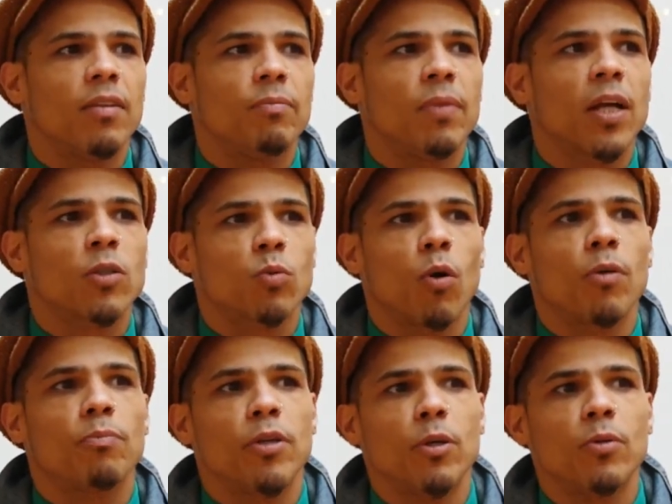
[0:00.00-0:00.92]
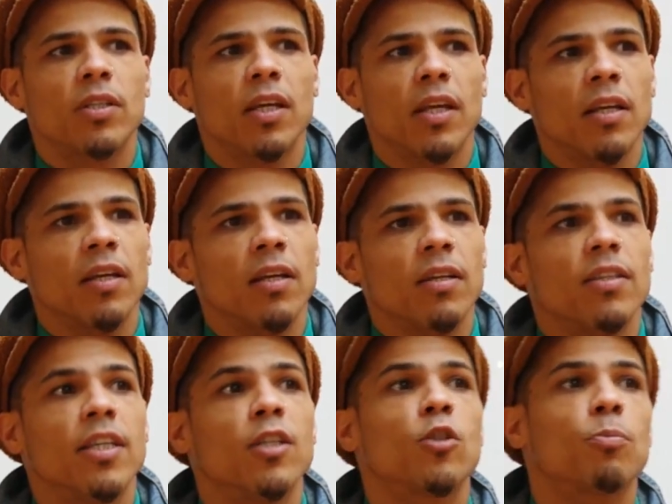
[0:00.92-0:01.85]
that's why beauty,
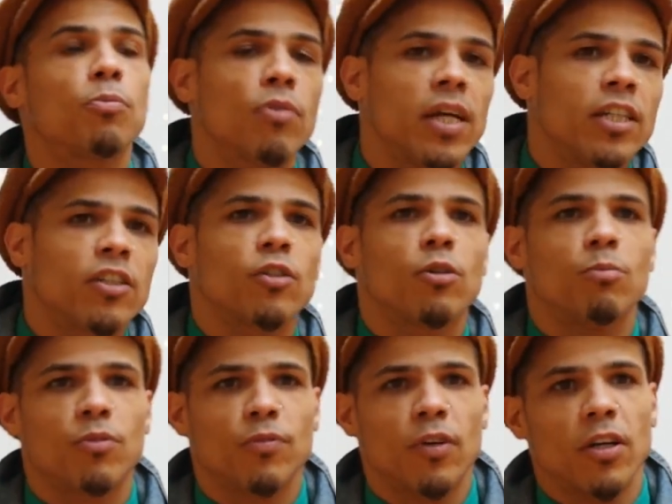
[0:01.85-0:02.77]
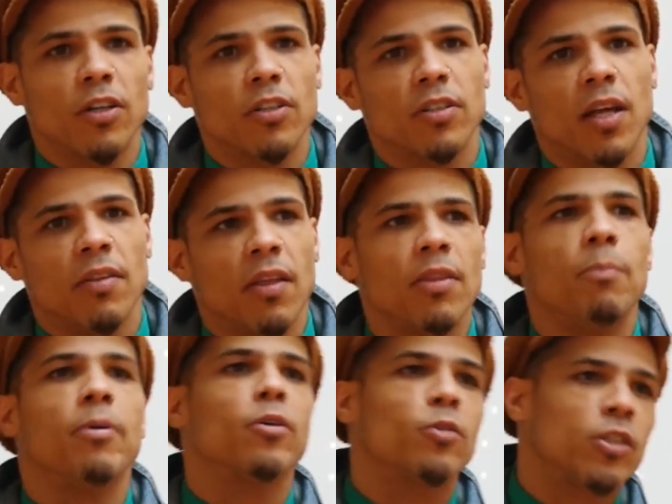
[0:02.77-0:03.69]
the inspiration comes first, and then the
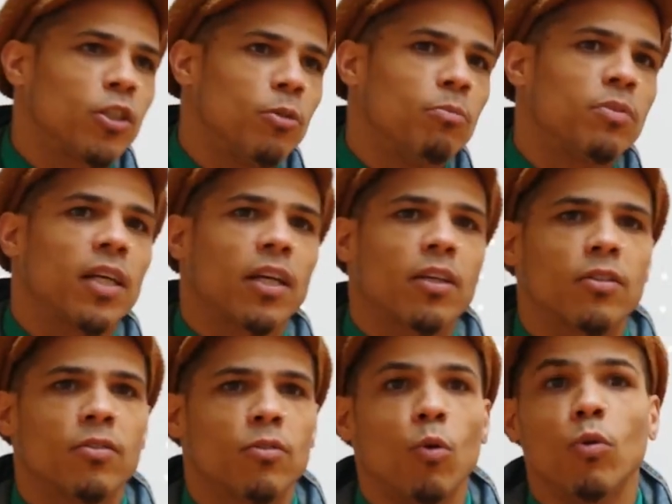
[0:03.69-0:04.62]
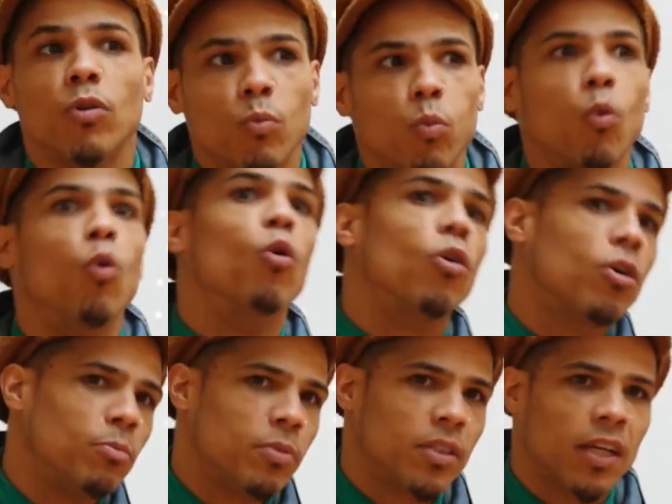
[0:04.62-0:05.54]
building comes second, or the war
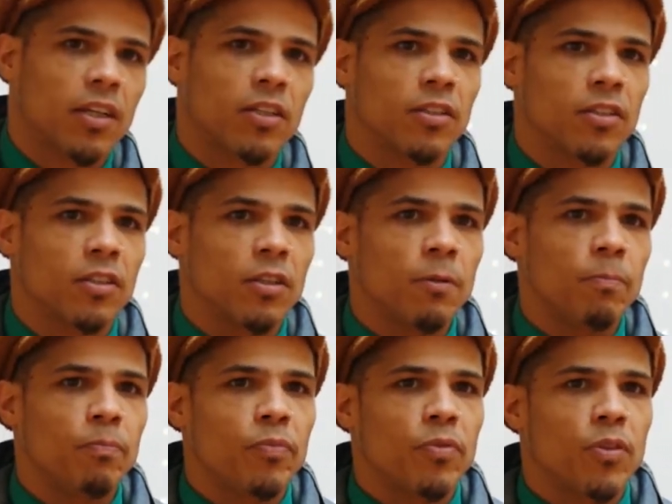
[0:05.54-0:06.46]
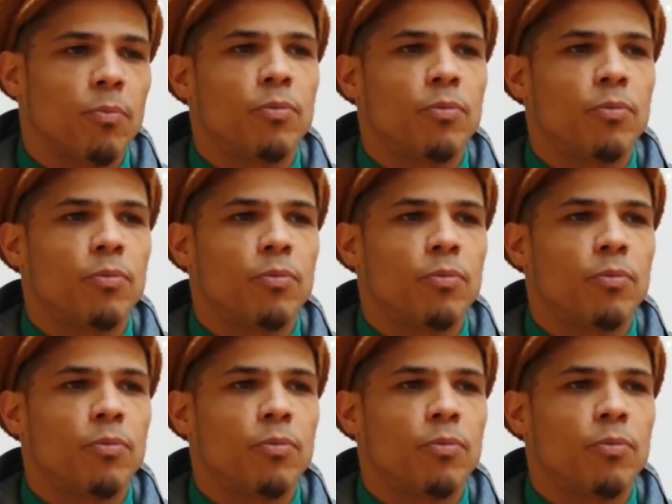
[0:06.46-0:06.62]
comes second. The